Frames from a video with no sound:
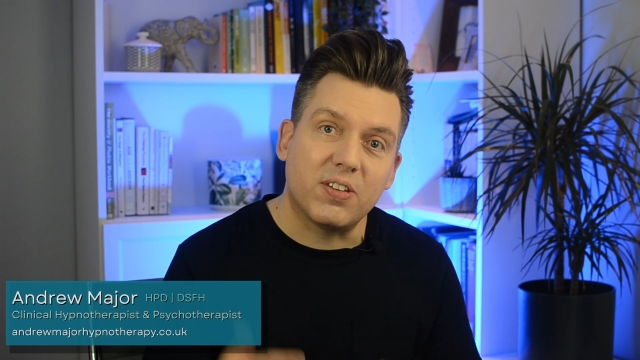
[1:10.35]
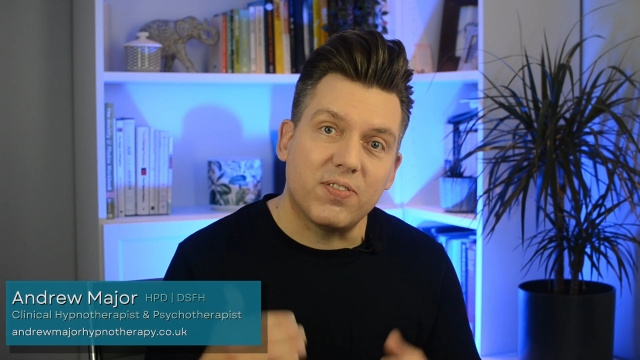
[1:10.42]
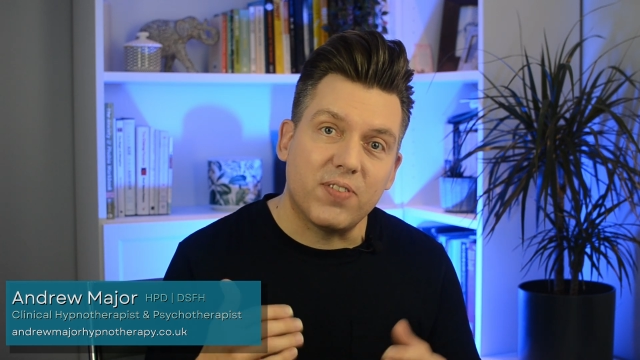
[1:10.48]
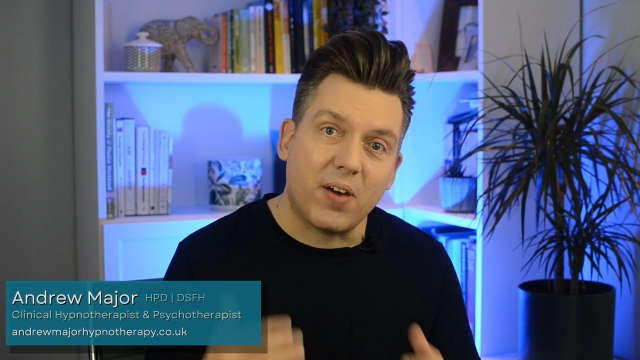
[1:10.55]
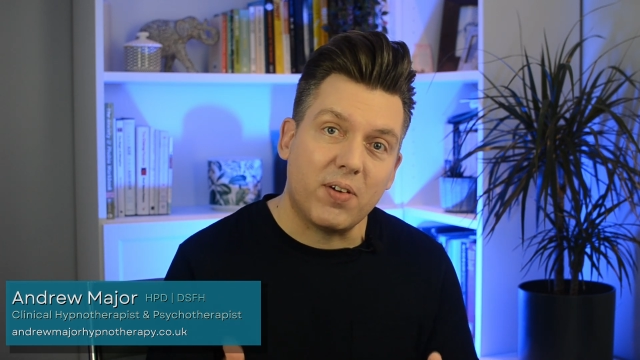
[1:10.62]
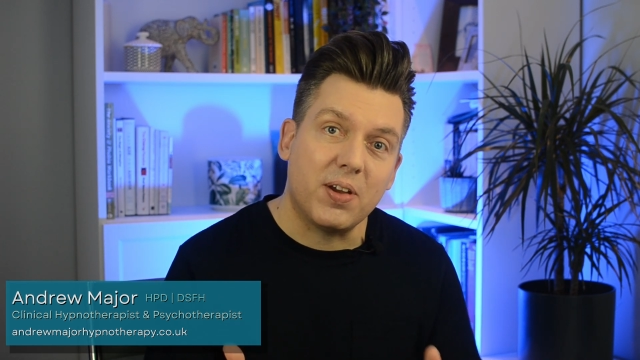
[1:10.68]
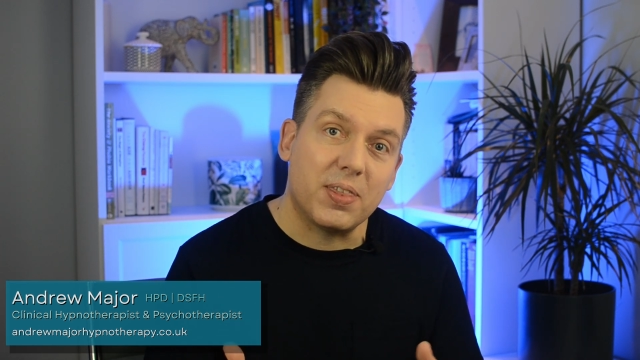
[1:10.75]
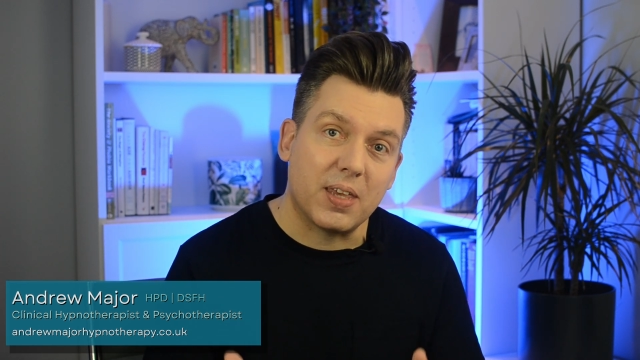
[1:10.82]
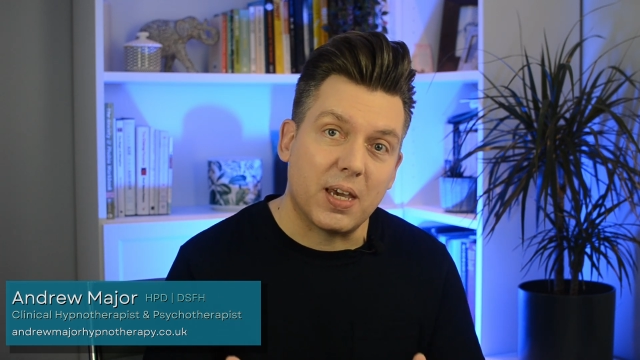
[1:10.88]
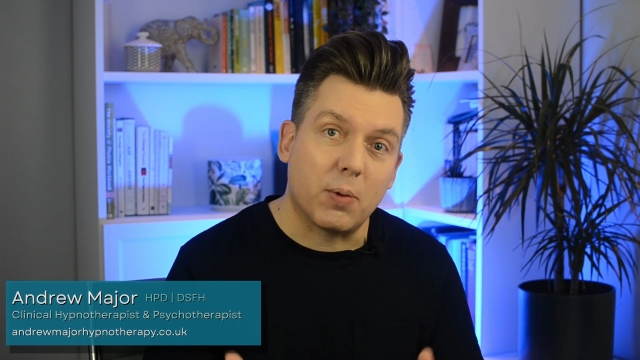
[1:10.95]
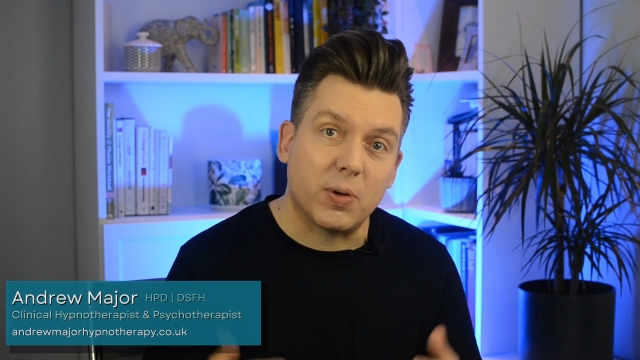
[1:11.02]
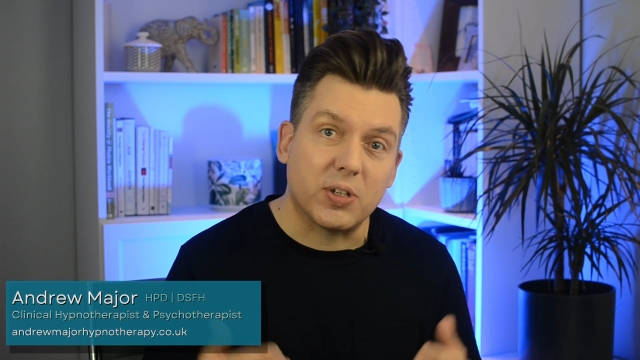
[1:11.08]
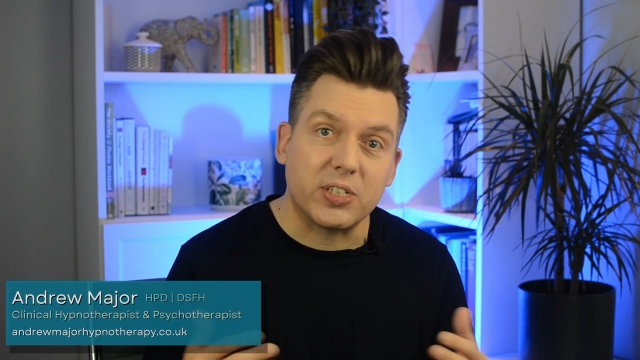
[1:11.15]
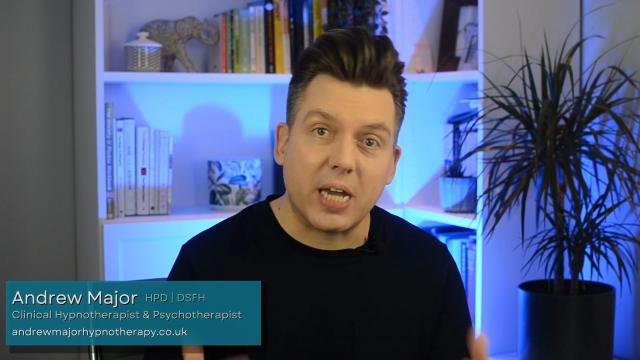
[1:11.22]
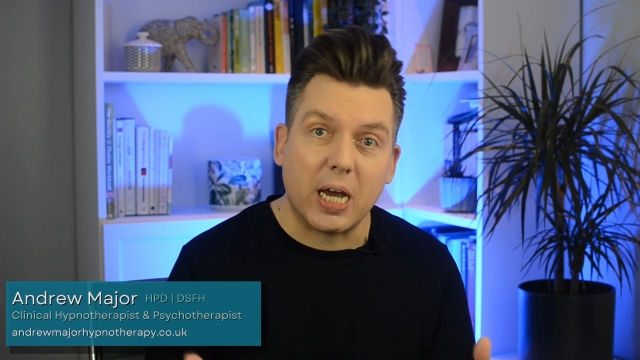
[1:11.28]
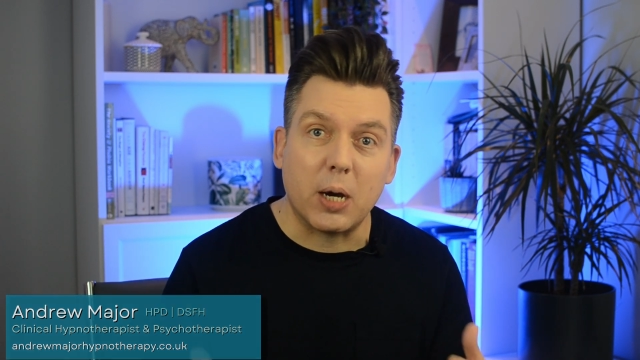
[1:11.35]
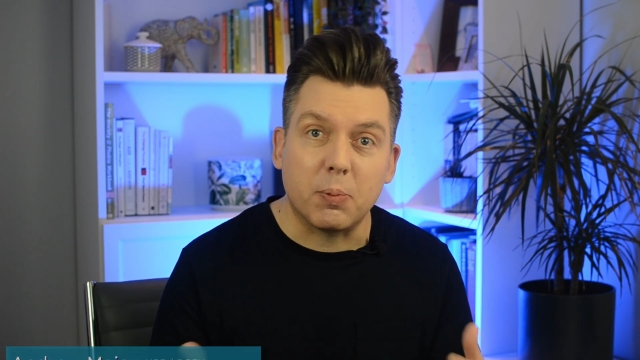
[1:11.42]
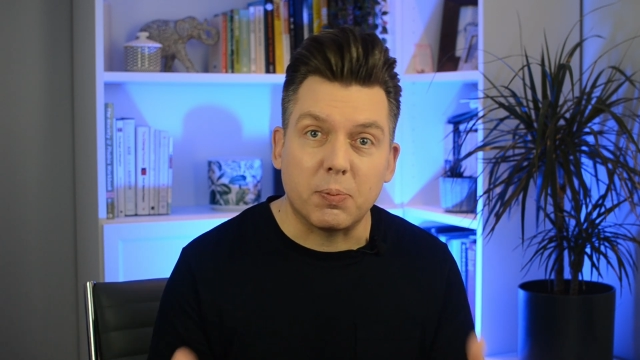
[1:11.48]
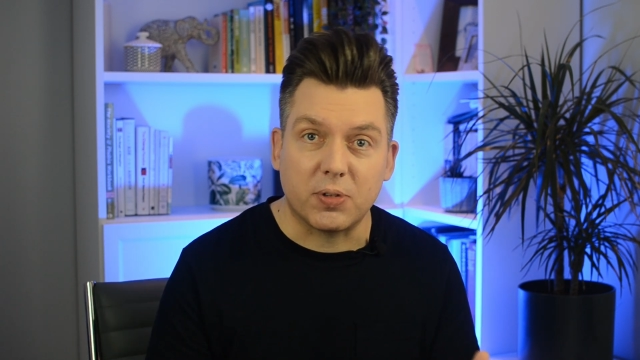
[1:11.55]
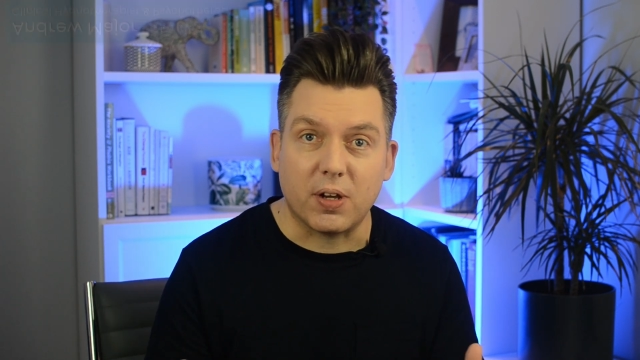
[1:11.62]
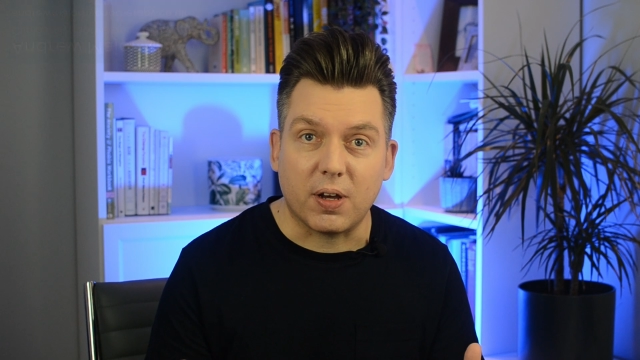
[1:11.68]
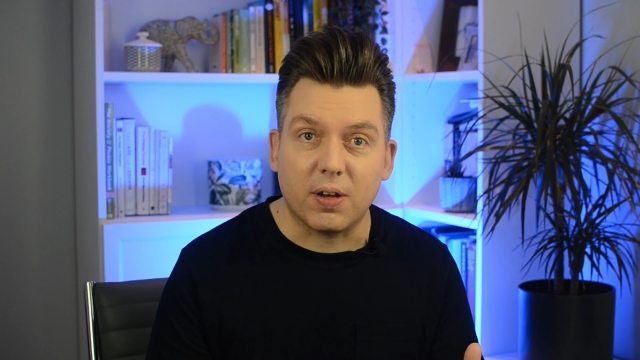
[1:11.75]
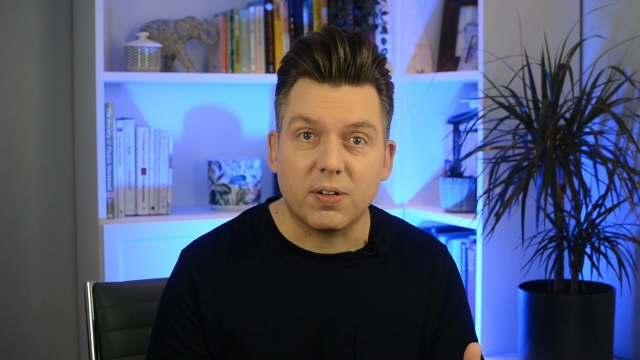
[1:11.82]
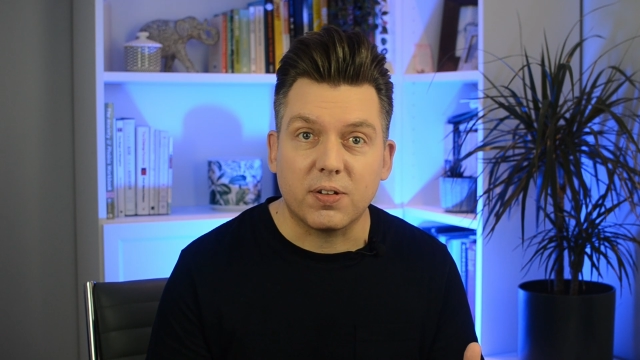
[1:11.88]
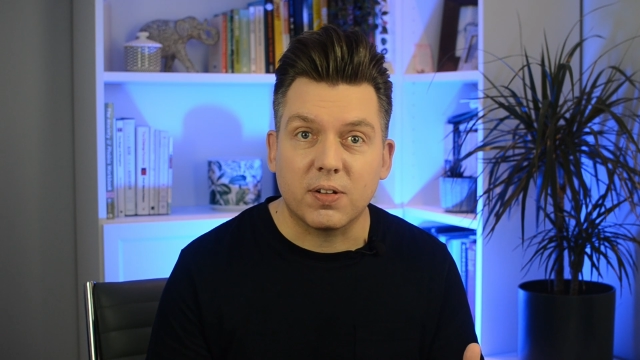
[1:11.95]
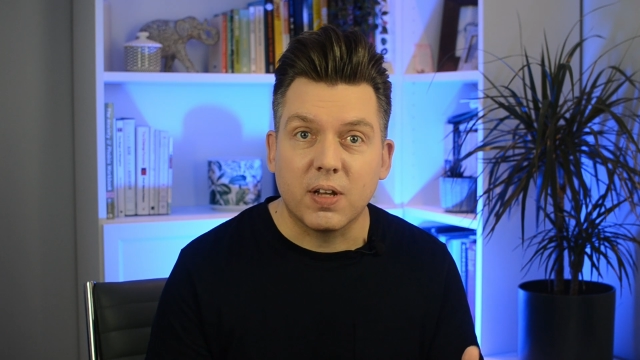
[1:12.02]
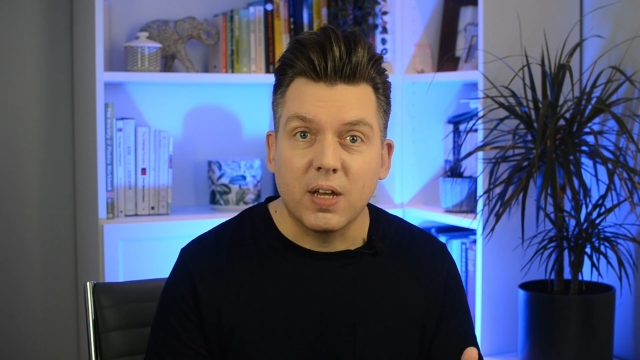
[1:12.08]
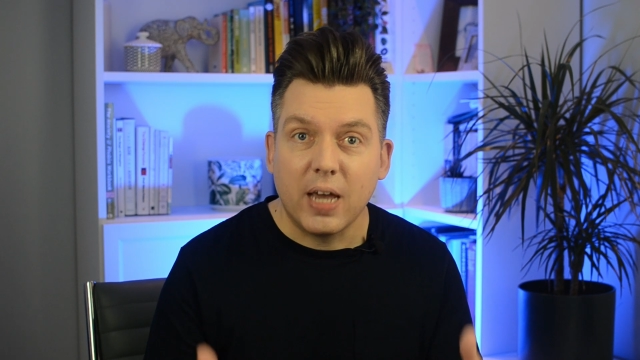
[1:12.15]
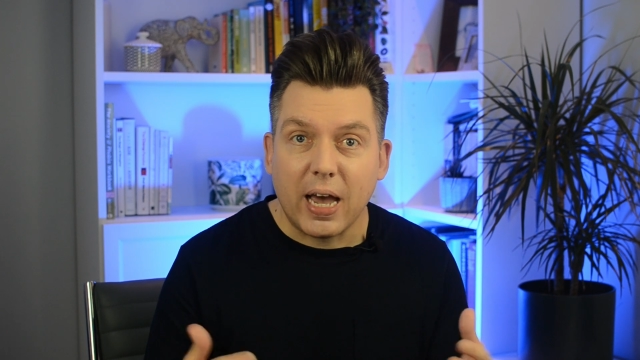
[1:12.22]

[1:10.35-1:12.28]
very thing which helped us